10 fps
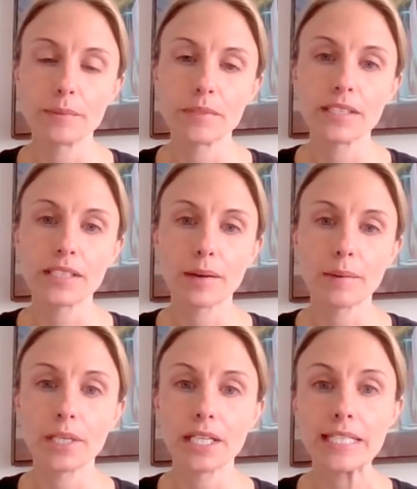
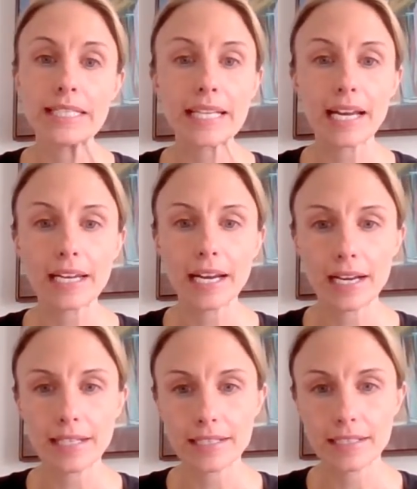some insight
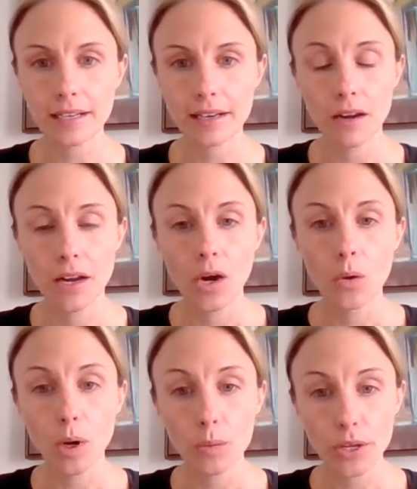as to
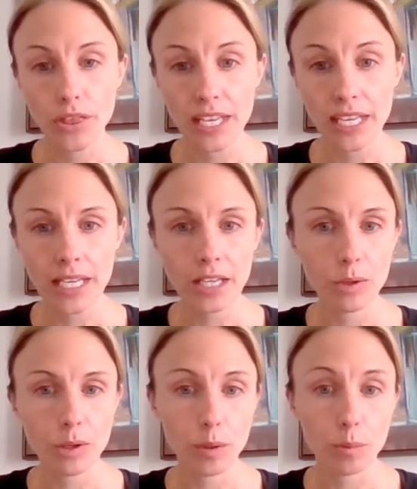what we're thinking,
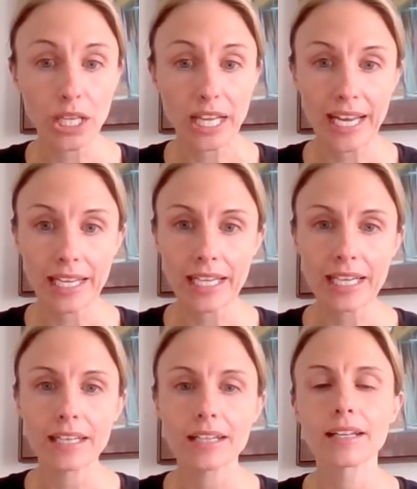what we're
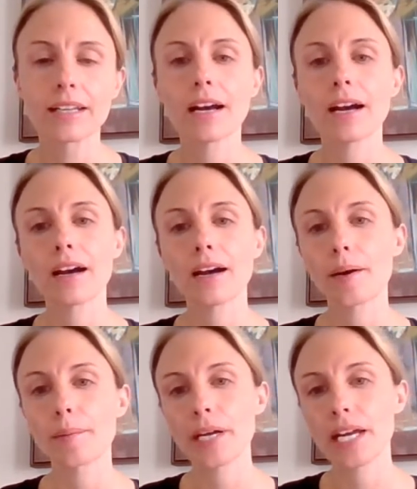planning,
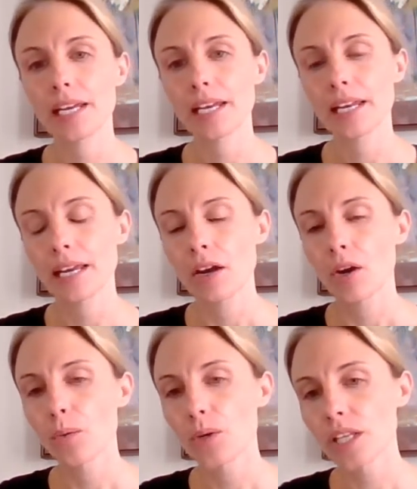and
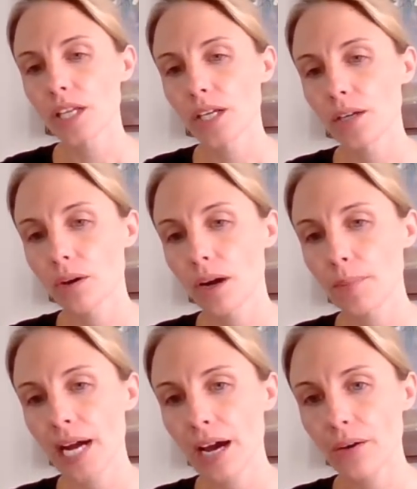really
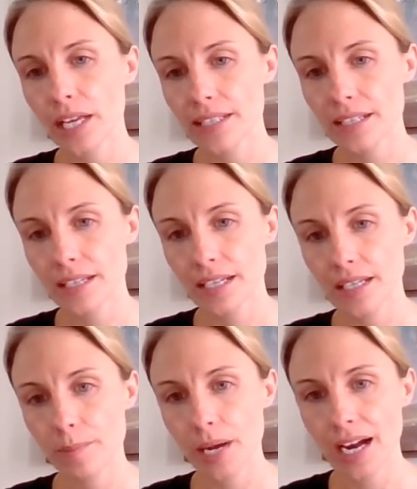how that's going to
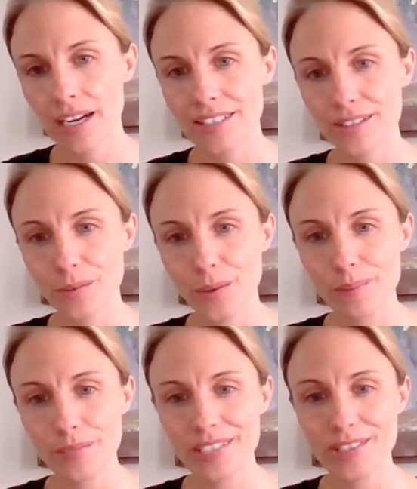impact
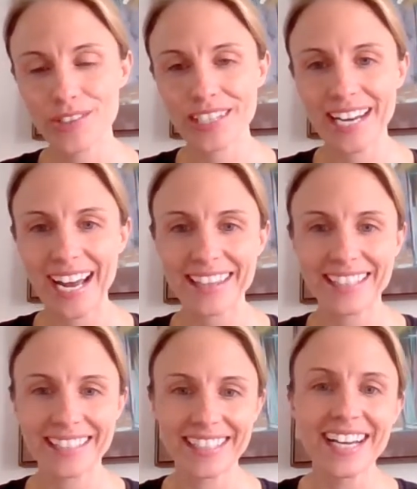what ministry at
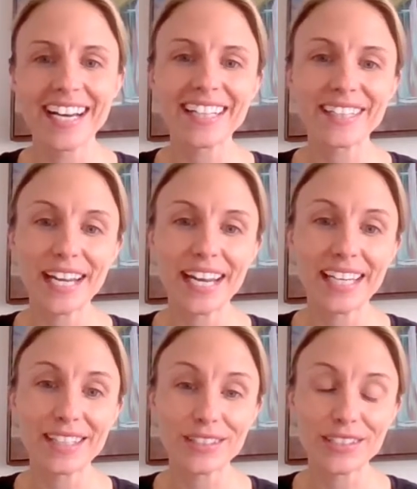the
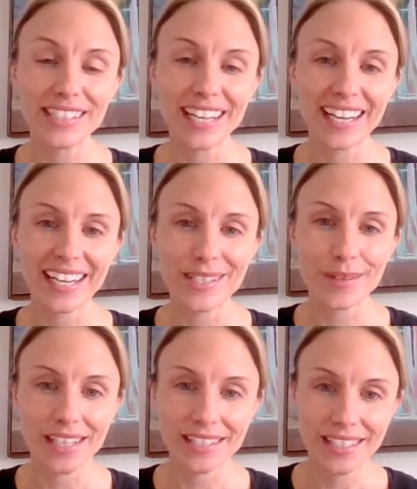land looks like as
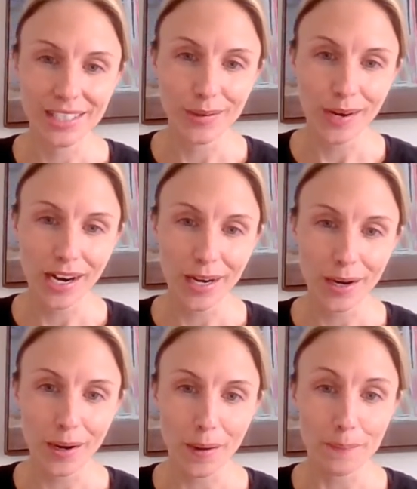we continue
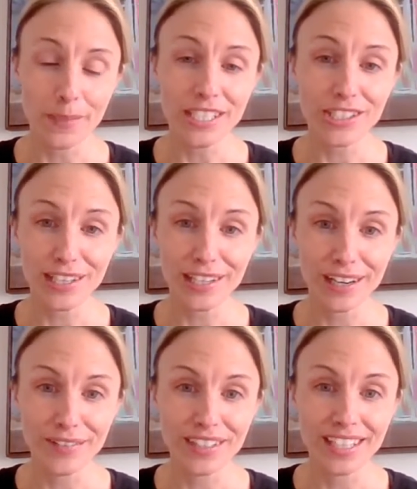our mission
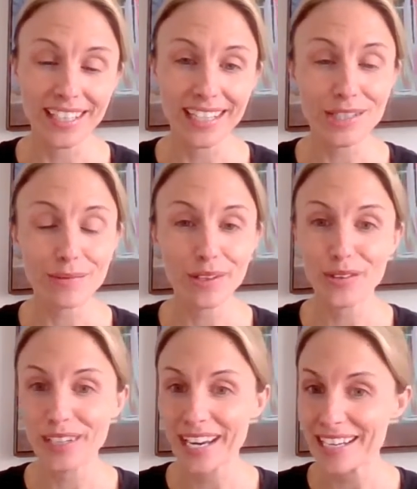of connecting with
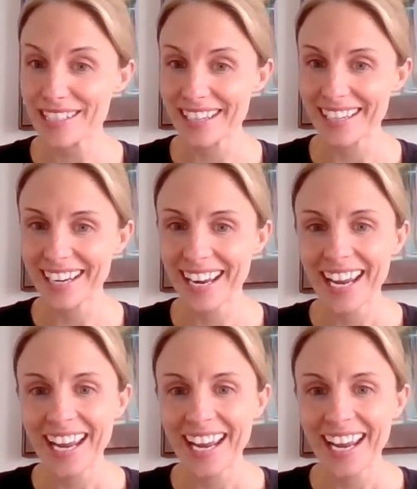creation